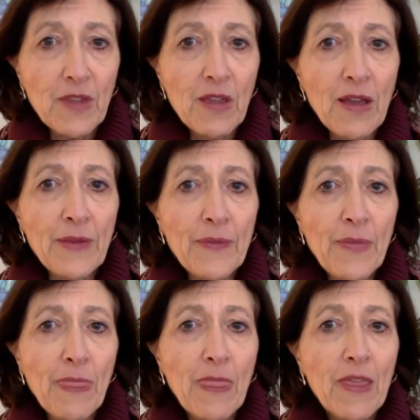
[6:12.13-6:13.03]

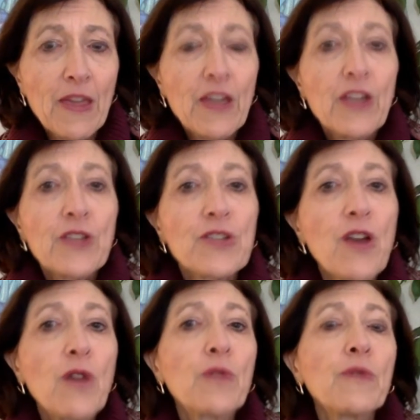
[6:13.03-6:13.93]
Um,
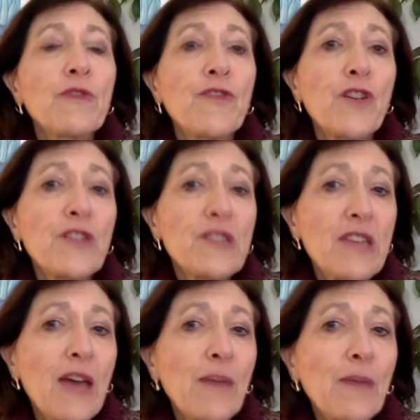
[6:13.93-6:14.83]
So first
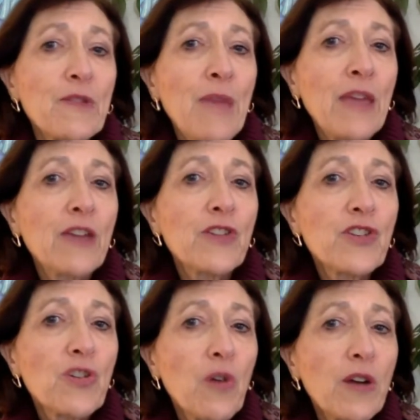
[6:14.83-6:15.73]
step was make it
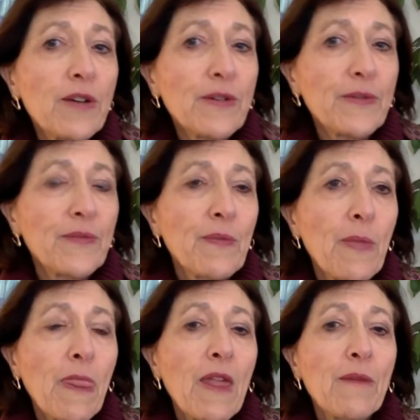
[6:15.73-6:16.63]
short,
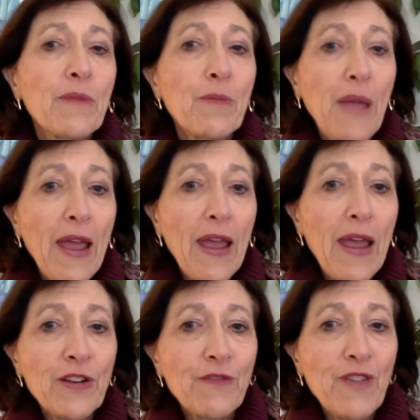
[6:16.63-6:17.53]

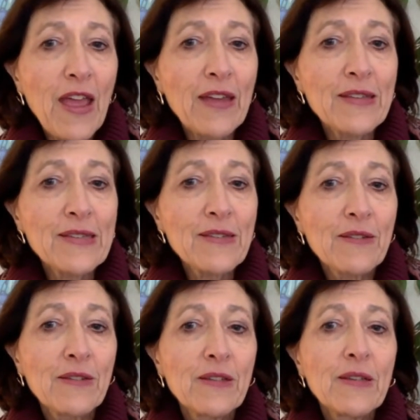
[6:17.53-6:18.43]
prepare in
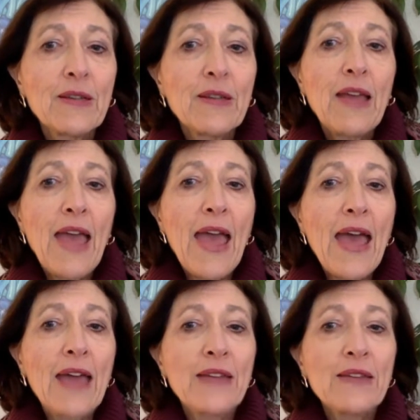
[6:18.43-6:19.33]
advance,
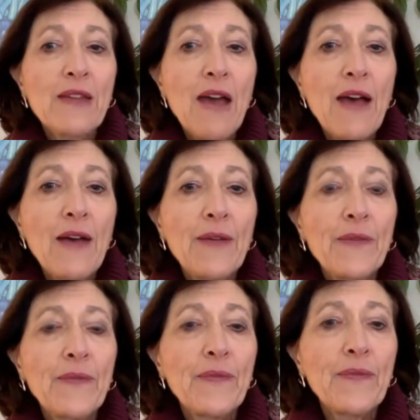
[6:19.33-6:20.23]
and
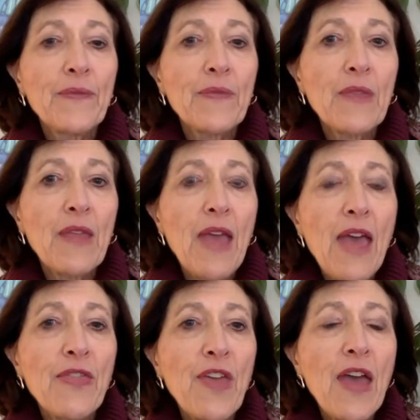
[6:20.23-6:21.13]
um,
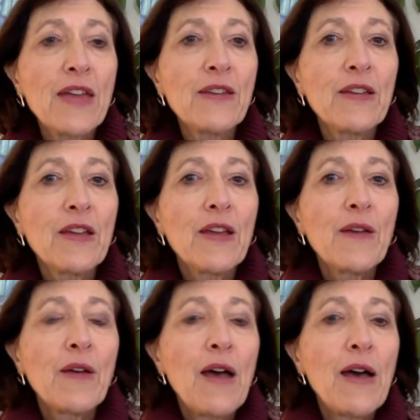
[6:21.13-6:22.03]
and then
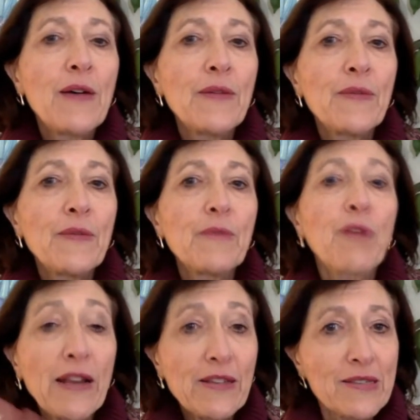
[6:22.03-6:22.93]
uh,
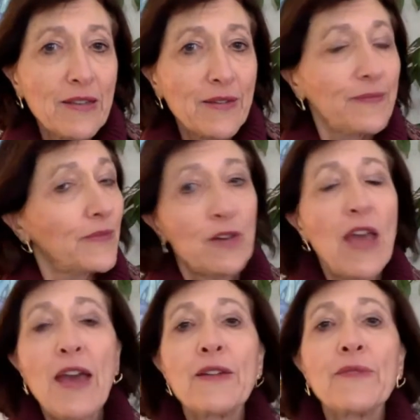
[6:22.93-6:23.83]
practice it,
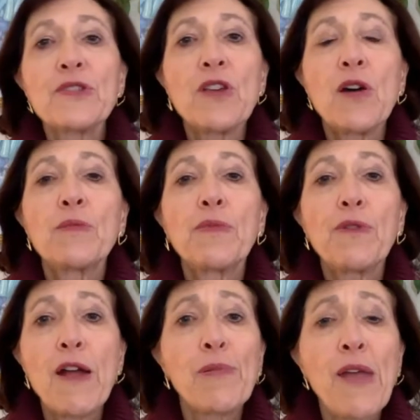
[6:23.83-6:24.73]
okay? So
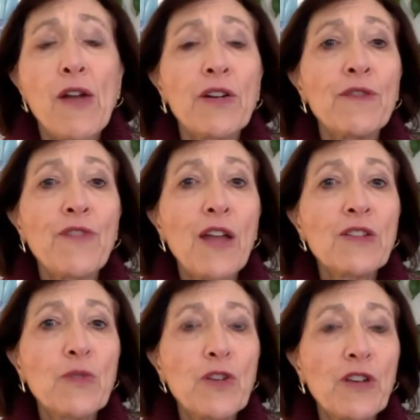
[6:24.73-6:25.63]
prepare in
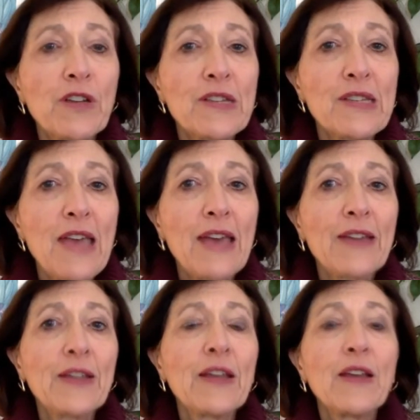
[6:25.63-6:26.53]
advance what you're gonna say,